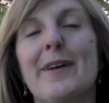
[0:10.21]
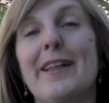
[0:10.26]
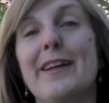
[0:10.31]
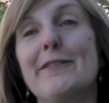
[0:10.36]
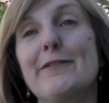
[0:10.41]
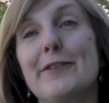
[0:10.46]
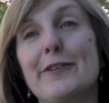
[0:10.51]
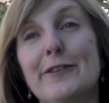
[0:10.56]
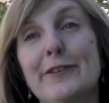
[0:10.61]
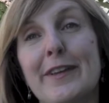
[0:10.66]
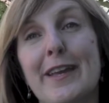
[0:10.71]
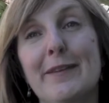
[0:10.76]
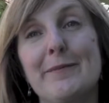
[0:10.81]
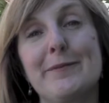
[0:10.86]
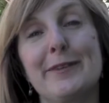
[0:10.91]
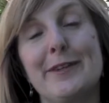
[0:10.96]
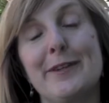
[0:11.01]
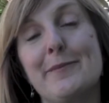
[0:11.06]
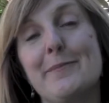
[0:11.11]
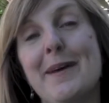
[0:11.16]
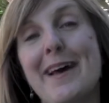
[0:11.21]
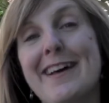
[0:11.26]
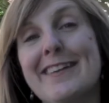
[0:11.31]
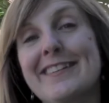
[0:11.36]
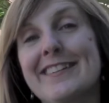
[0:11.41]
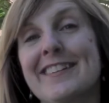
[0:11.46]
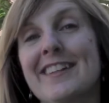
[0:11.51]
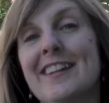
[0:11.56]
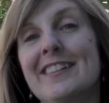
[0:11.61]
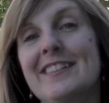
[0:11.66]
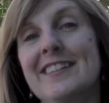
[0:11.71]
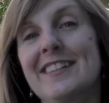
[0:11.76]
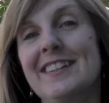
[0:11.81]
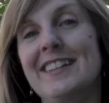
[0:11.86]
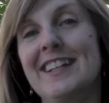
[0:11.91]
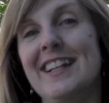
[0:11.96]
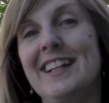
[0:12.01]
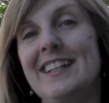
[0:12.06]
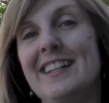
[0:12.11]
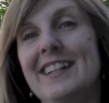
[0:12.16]
I first came to UMass in
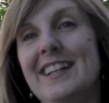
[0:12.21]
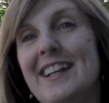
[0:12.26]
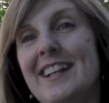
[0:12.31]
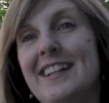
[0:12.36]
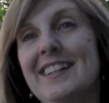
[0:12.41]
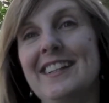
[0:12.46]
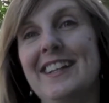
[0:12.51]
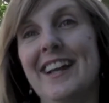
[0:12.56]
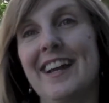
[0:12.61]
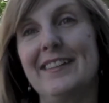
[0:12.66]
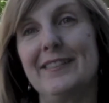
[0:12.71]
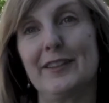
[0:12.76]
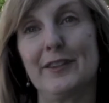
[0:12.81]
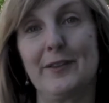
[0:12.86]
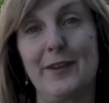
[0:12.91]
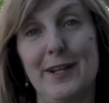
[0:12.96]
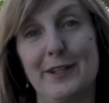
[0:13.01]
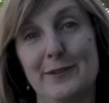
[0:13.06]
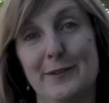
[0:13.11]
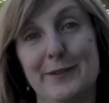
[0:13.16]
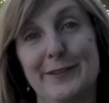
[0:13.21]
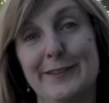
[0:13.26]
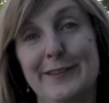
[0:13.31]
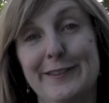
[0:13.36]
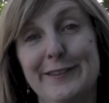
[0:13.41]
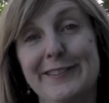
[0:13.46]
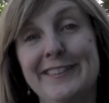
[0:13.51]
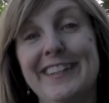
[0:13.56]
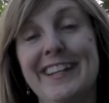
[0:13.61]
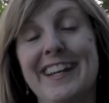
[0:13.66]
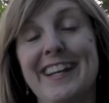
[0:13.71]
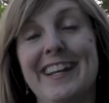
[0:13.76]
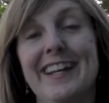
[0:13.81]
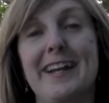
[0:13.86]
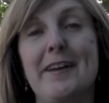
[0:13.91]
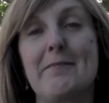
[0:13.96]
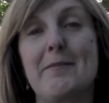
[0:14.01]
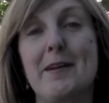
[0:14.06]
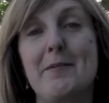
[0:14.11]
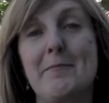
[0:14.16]
1988 as a graduate student, and I
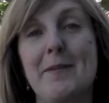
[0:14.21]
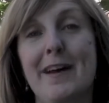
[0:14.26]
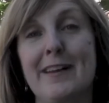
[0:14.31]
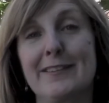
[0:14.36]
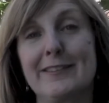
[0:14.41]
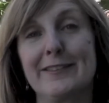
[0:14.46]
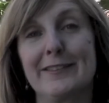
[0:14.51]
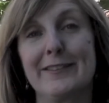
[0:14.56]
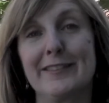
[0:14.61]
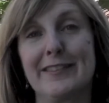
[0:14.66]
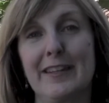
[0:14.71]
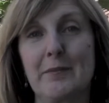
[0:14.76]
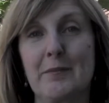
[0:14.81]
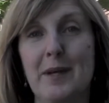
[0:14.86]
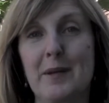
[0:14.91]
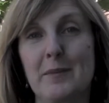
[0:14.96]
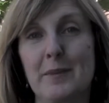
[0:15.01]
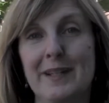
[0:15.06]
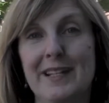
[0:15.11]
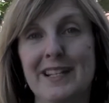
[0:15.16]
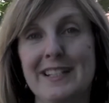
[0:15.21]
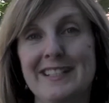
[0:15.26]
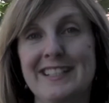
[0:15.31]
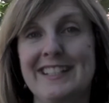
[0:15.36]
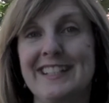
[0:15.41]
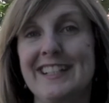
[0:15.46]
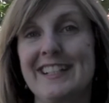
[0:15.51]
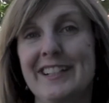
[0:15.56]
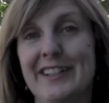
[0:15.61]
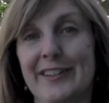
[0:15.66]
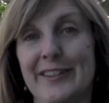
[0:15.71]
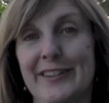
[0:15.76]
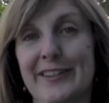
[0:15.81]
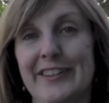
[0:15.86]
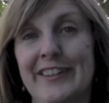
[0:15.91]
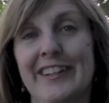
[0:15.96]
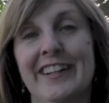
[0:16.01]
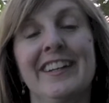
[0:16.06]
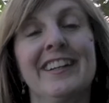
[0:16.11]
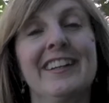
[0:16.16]
got my master's and my PhD here.
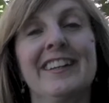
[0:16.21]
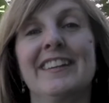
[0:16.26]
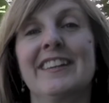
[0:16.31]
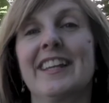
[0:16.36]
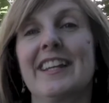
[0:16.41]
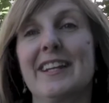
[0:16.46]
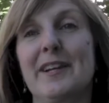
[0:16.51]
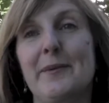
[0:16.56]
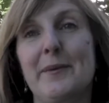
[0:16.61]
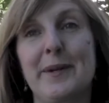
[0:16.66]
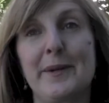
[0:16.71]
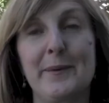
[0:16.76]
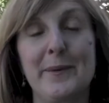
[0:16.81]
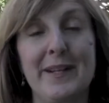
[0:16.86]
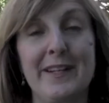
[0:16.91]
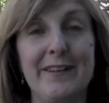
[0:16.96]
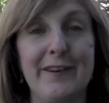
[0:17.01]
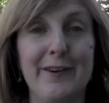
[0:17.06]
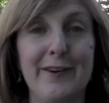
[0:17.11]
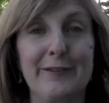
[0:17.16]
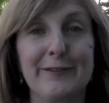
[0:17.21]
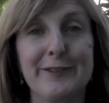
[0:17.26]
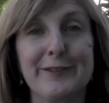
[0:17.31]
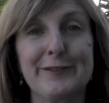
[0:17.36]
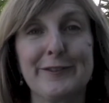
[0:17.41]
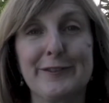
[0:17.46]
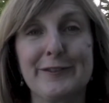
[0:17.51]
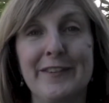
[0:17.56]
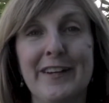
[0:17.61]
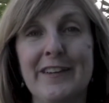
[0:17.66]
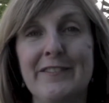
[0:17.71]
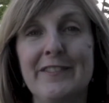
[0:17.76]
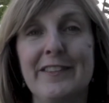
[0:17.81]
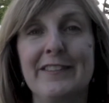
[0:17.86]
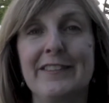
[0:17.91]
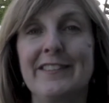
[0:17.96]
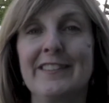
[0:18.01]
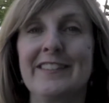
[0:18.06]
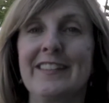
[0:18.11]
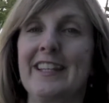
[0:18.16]
Then I went away to Harvard for 5
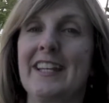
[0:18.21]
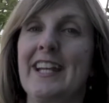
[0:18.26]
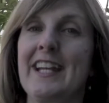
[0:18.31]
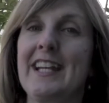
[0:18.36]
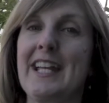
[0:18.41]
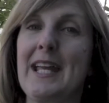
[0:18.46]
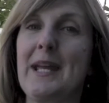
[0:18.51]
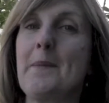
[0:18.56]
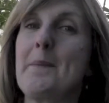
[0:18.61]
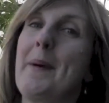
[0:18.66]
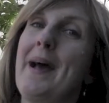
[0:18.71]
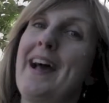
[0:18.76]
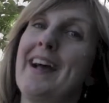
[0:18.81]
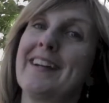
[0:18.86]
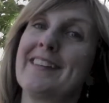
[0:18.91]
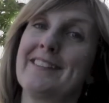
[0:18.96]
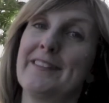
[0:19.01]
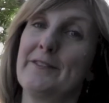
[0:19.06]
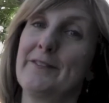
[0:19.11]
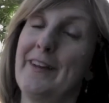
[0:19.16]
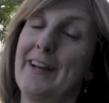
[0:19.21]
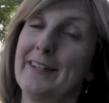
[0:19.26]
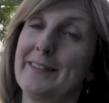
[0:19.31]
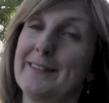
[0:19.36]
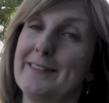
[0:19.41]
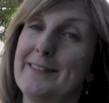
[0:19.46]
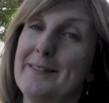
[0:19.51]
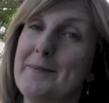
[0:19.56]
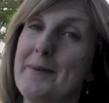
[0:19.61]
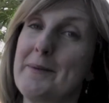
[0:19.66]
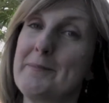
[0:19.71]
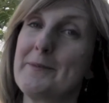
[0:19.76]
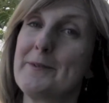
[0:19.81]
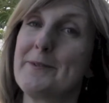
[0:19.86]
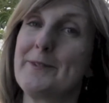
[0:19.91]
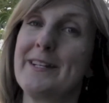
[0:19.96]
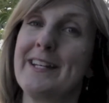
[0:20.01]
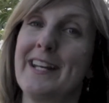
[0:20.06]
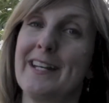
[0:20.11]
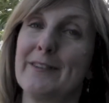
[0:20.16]
years, and I came back as a faculty
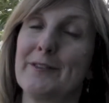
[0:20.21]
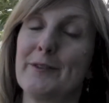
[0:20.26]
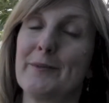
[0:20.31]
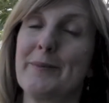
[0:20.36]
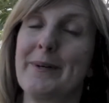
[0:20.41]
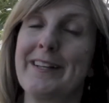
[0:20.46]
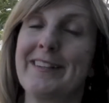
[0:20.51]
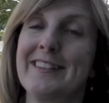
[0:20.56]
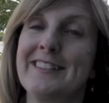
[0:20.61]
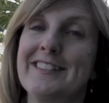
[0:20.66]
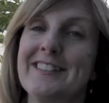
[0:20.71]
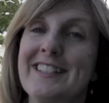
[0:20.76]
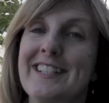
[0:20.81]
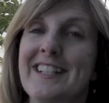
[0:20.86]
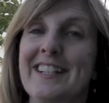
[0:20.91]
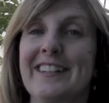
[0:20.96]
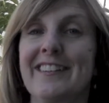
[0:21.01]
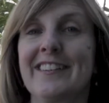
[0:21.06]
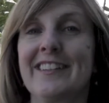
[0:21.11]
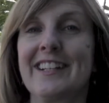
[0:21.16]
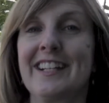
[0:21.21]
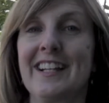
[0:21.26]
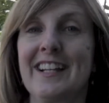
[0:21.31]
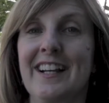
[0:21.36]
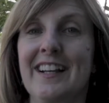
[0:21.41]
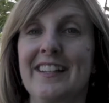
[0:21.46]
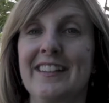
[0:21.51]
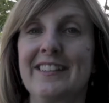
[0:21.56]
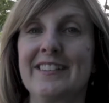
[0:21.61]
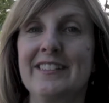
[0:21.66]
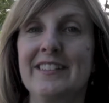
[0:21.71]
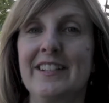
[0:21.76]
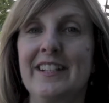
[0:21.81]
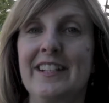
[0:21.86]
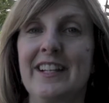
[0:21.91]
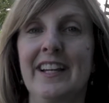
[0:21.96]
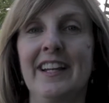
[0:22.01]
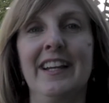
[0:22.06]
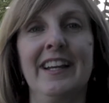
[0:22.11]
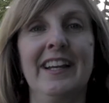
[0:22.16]
member in anthropology and
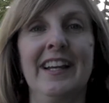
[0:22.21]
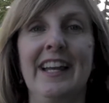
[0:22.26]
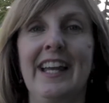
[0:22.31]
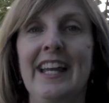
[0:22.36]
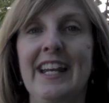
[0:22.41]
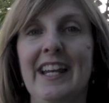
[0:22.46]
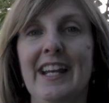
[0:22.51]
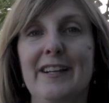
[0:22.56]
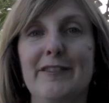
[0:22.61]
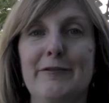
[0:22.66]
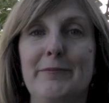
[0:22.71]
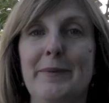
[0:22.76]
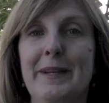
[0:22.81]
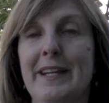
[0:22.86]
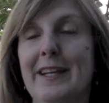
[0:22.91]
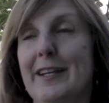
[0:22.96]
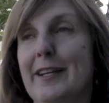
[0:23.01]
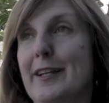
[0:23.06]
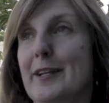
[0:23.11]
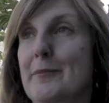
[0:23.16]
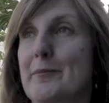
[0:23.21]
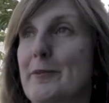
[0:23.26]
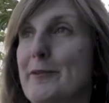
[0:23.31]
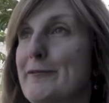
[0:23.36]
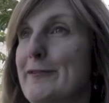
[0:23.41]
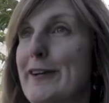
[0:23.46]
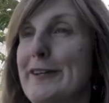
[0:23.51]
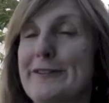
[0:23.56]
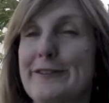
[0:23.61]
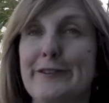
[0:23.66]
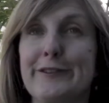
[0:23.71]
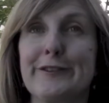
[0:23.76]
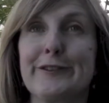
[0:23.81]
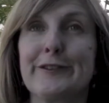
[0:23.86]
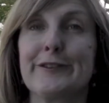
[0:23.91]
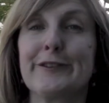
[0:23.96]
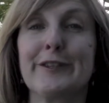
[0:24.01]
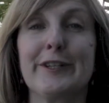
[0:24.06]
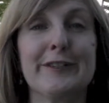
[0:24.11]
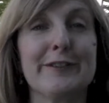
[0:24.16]
archaeology, and I've been a
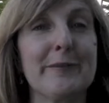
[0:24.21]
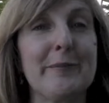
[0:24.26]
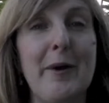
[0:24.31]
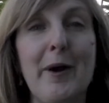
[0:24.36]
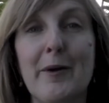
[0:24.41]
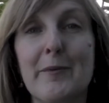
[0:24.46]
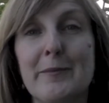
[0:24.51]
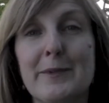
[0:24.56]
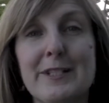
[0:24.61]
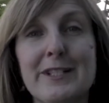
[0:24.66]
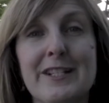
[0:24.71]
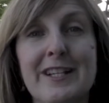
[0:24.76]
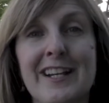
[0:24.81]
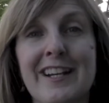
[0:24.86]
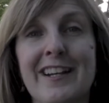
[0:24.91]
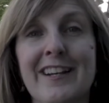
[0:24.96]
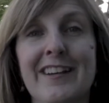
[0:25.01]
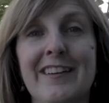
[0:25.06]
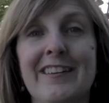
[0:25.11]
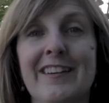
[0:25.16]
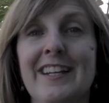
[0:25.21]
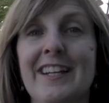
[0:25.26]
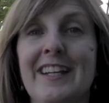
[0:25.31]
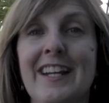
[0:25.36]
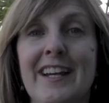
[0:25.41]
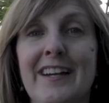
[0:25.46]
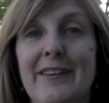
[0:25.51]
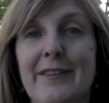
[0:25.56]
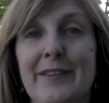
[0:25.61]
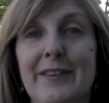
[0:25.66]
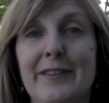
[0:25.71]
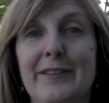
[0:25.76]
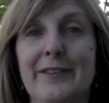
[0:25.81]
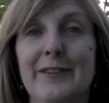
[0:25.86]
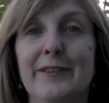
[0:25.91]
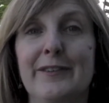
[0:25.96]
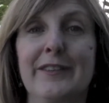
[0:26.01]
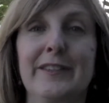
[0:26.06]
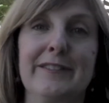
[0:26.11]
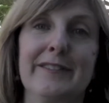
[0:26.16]
professor, a department chair, and now an
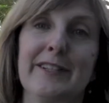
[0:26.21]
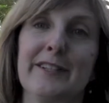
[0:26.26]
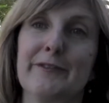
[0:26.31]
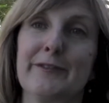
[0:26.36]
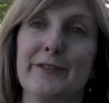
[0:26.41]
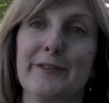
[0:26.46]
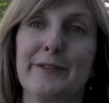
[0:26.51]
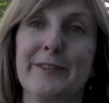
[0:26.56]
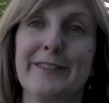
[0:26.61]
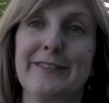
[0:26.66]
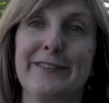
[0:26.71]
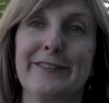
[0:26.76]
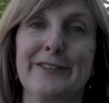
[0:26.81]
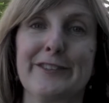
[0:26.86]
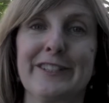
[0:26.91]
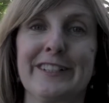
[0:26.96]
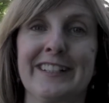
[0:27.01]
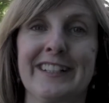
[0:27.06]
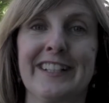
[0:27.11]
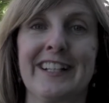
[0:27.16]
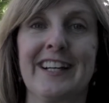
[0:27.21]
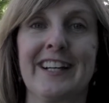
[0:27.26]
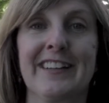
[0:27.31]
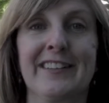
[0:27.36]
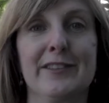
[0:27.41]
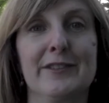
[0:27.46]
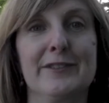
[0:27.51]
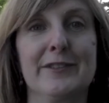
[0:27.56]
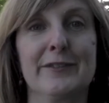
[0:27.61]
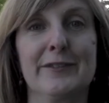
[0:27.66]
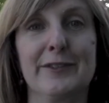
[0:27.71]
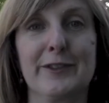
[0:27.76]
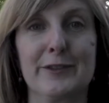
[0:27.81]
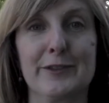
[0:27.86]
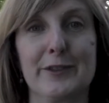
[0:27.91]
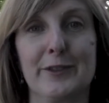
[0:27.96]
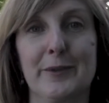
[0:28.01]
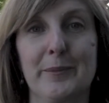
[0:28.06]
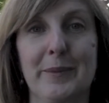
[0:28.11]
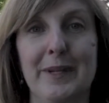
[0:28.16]
associate dean for research in the College of
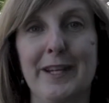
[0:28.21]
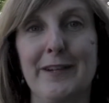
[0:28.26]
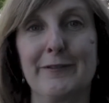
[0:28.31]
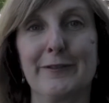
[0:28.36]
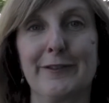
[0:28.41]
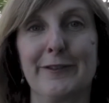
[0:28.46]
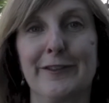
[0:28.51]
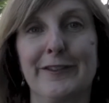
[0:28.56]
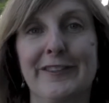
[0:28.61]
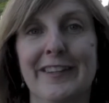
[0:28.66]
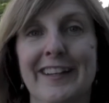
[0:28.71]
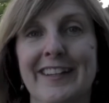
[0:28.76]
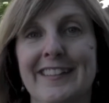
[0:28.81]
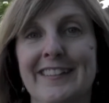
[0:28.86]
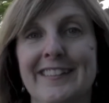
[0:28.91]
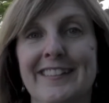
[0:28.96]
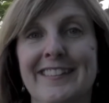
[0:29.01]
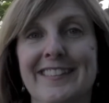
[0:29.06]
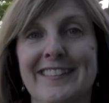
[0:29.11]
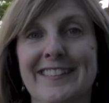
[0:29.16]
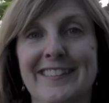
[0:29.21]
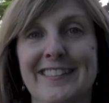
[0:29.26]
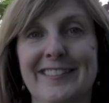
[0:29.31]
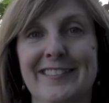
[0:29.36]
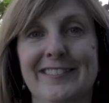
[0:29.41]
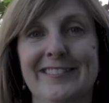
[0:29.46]
Social and Behavioral Sciences.